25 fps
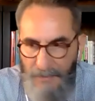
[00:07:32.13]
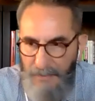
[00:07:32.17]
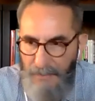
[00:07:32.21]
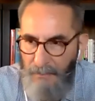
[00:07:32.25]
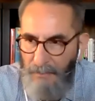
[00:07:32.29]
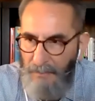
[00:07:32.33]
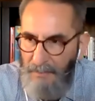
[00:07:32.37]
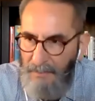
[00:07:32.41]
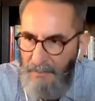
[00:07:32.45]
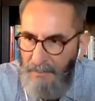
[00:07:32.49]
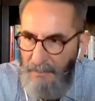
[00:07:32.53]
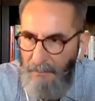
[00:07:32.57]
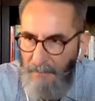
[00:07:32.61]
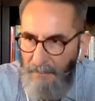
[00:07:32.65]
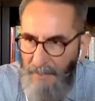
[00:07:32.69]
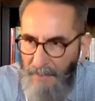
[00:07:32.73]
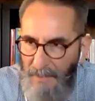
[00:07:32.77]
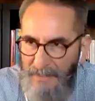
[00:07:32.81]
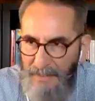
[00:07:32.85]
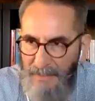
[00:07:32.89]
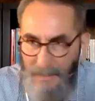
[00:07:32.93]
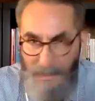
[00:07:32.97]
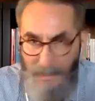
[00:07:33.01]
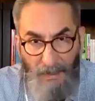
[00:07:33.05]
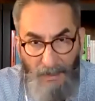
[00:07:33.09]
to what an
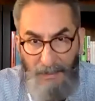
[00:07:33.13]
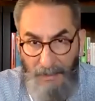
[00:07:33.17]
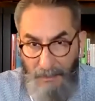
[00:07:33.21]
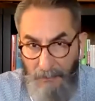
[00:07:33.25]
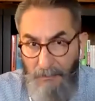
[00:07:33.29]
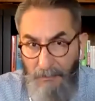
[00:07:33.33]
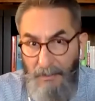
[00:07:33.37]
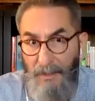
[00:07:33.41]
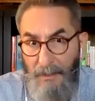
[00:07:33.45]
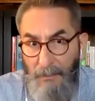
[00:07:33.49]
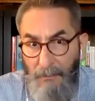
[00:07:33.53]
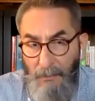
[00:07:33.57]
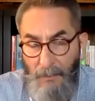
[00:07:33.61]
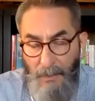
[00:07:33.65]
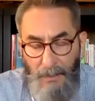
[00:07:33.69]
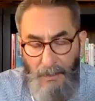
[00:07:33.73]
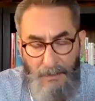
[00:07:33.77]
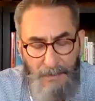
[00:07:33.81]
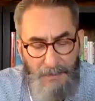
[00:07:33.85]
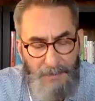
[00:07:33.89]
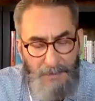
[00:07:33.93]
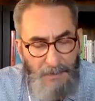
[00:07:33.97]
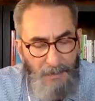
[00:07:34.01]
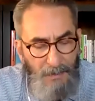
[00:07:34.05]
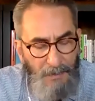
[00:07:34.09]
amazing guy he really
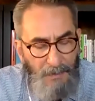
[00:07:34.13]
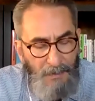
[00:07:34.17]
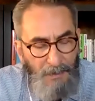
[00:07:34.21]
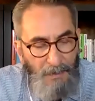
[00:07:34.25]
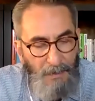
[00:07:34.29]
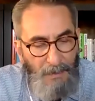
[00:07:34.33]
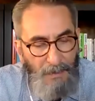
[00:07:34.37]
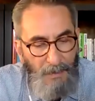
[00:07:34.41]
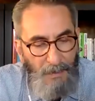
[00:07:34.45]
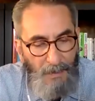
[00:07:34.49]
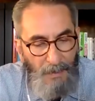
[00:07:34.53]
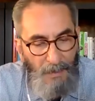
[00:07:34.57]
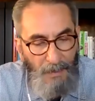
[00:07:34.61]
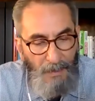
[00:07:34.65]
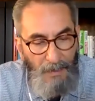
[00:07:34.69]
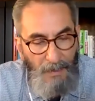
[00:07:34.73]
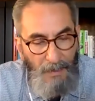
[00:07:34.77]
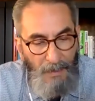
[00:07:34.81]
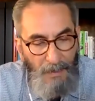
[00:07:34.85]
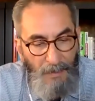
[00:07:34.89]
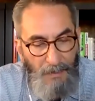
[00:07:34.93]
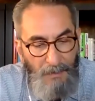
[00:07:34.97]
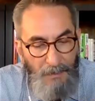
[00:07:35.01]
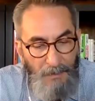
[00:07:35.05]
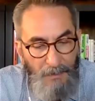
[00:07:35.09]
was
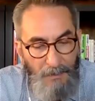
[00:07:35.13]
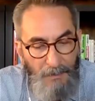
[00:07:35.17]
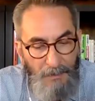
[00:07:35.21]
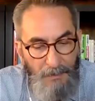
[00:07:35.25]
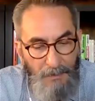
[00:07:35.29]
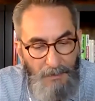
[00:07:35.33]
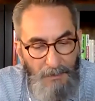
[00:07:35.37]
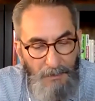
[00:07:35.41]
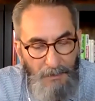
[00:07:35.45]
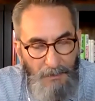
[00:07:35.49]
and